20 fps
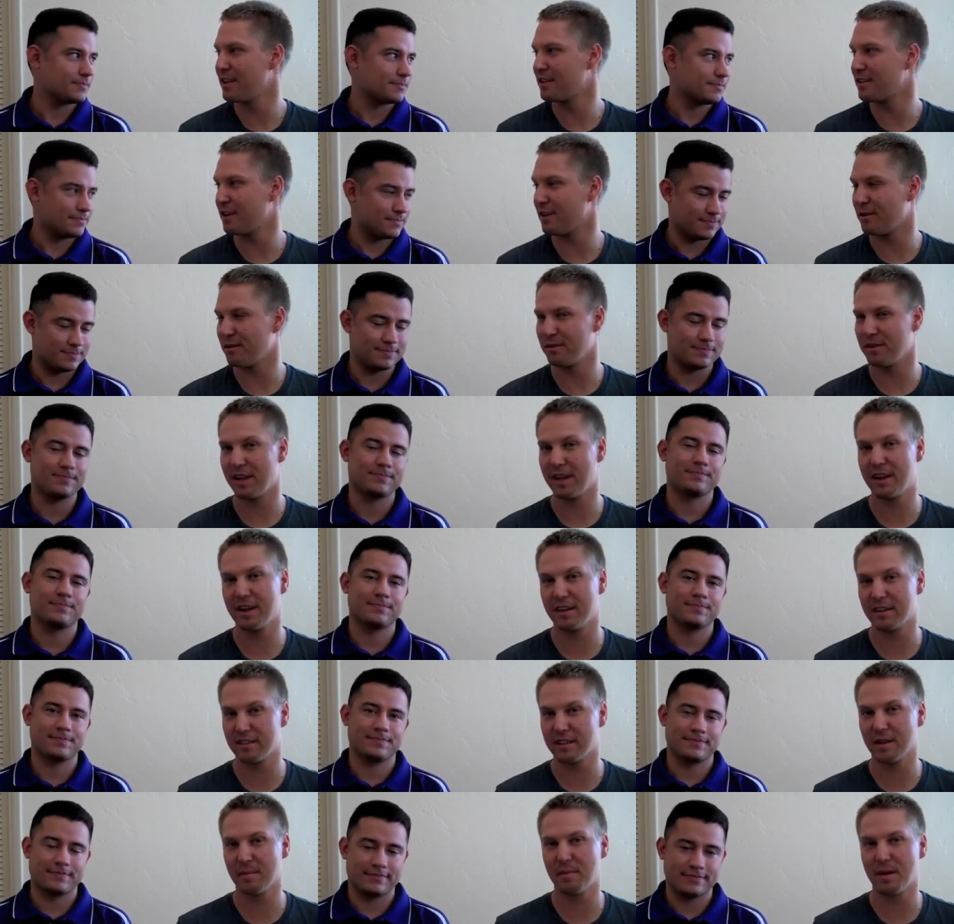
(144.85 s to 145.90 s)
Speaker 1: So they
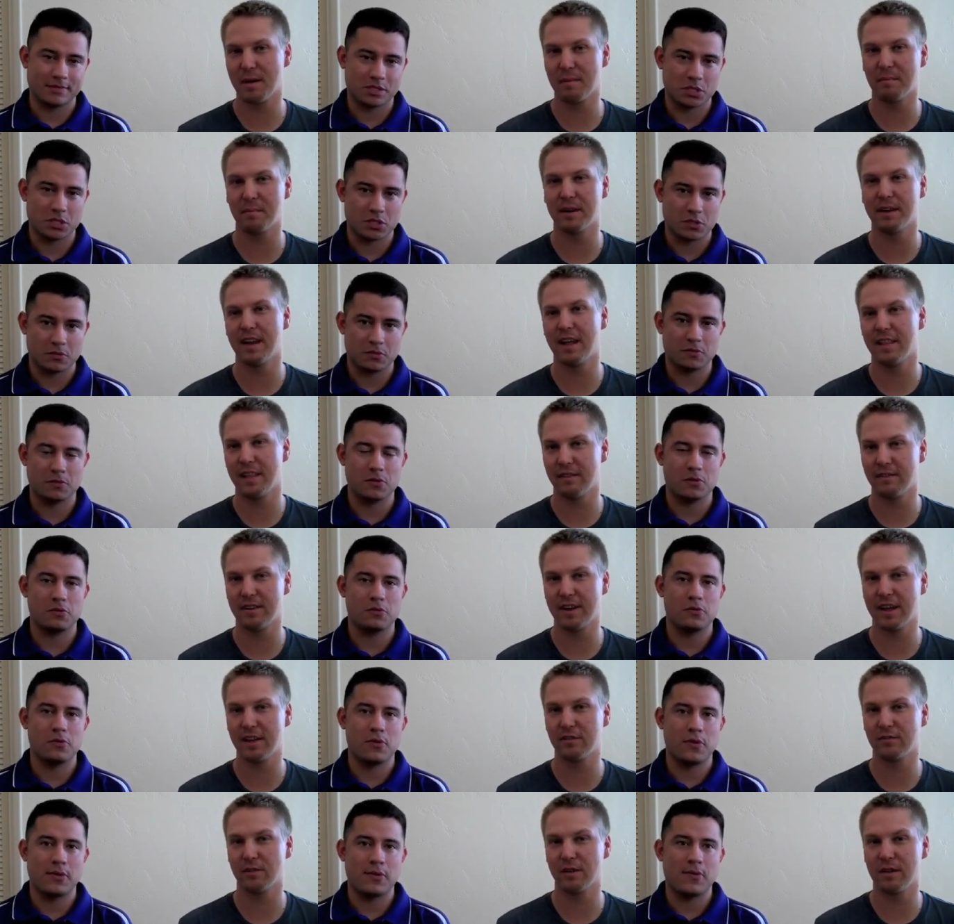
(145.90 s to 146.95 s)
could slip up, but now they have a
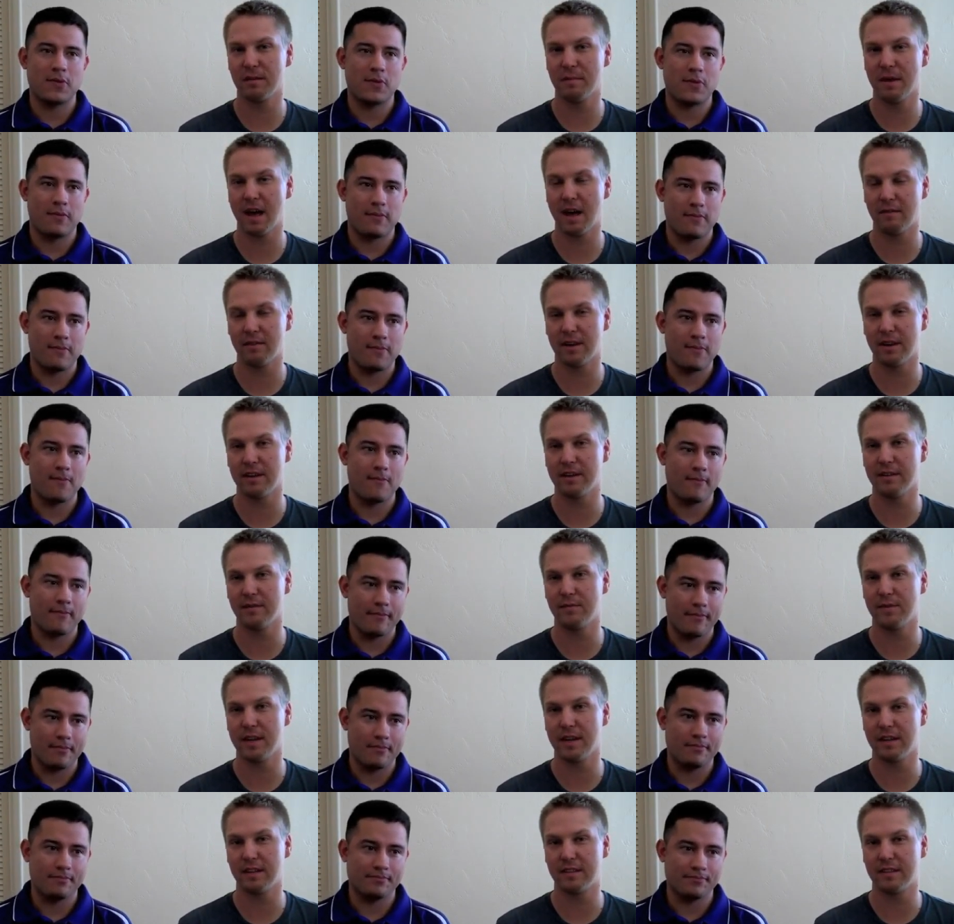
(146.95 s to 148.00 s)
nice run and have an
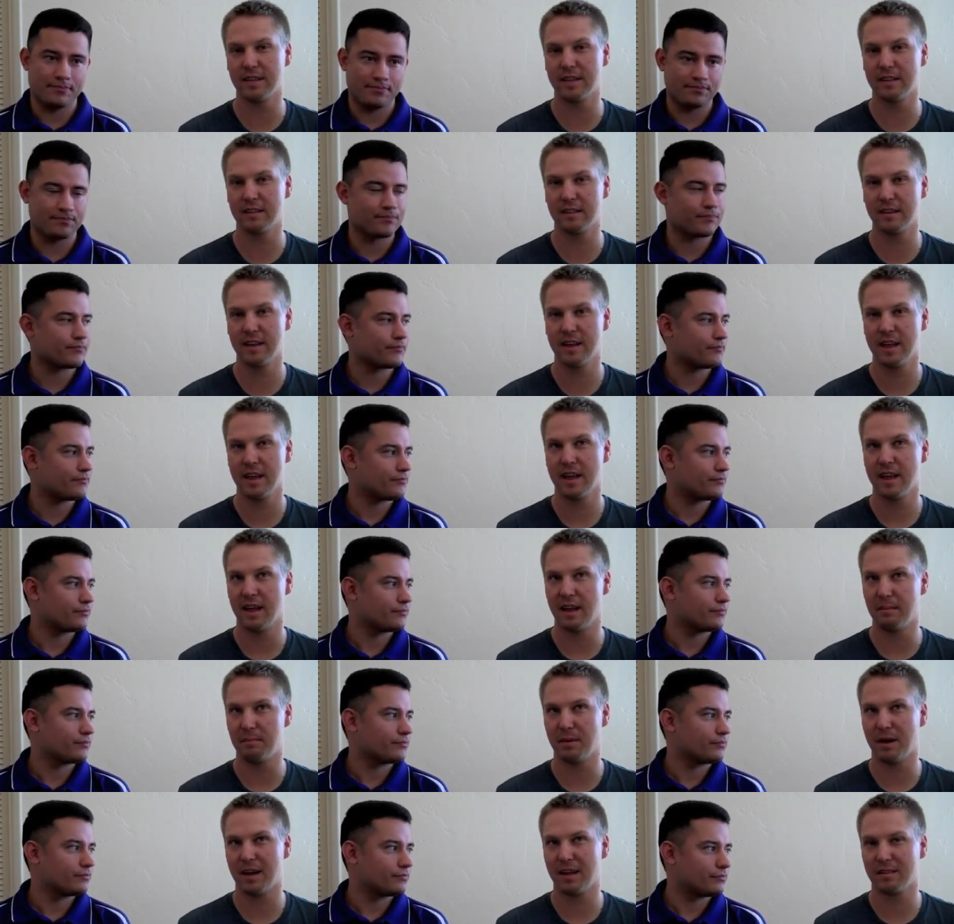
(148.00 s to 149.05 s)
undefeated season
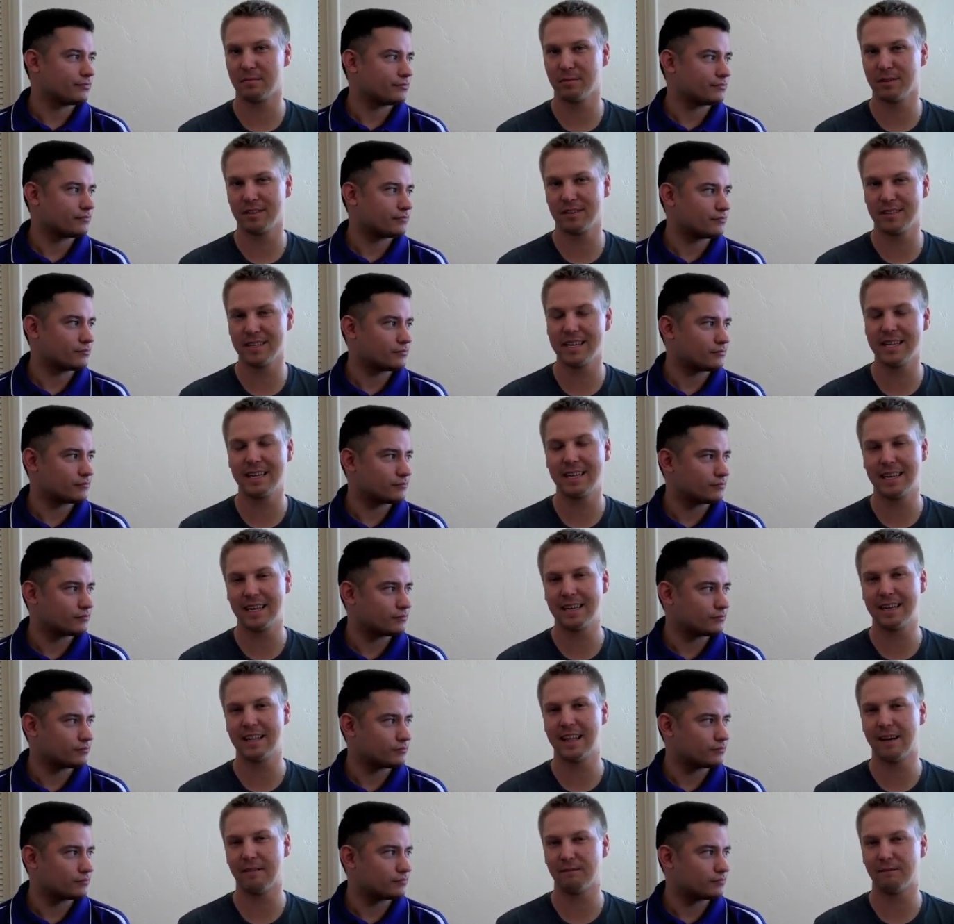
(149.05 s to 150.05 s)
and possibly sneak into